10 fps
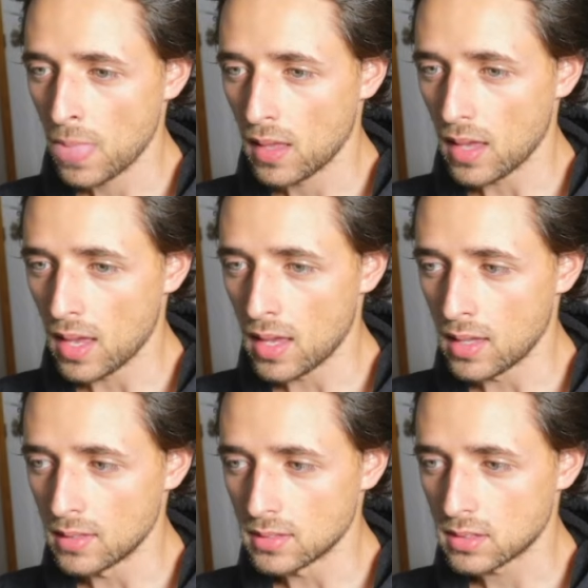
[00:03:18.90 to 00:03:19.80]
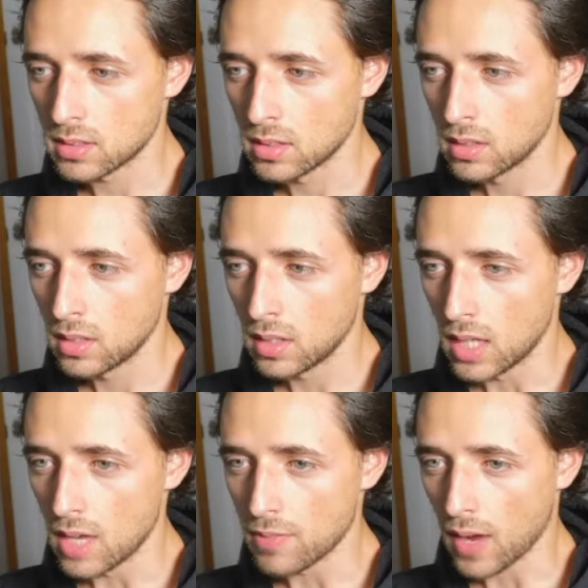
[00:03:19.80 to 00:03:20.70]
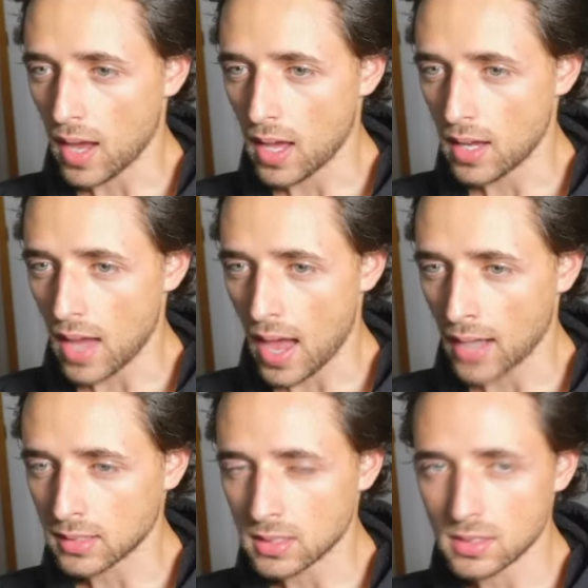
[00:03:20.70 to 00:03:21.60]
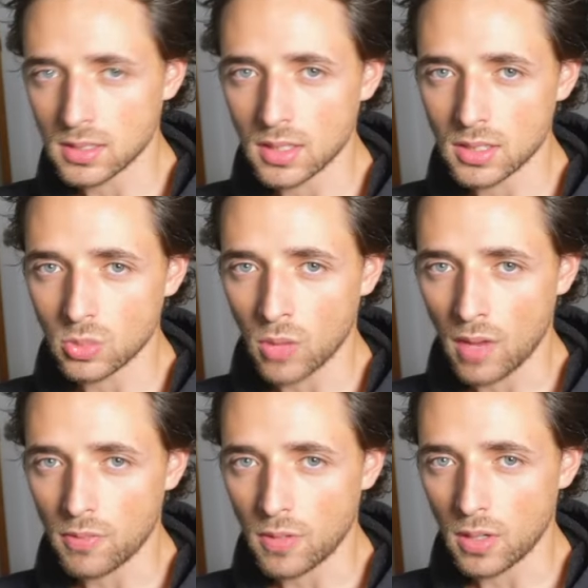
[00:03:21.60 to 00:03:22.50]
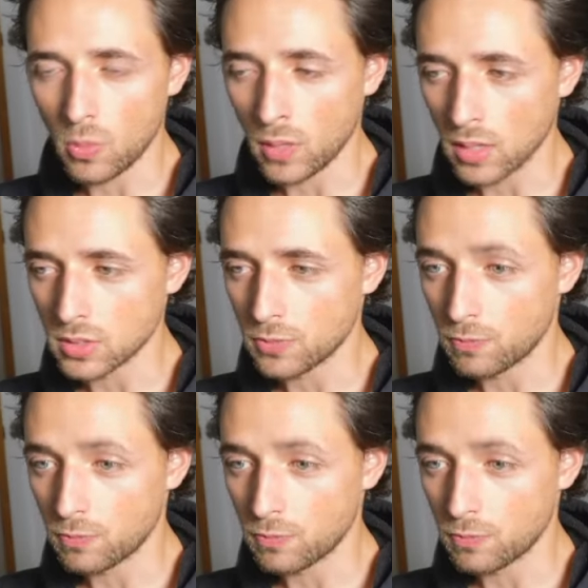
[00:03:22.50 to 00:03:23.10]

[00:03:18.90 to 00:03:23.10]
And if I had access to this when I was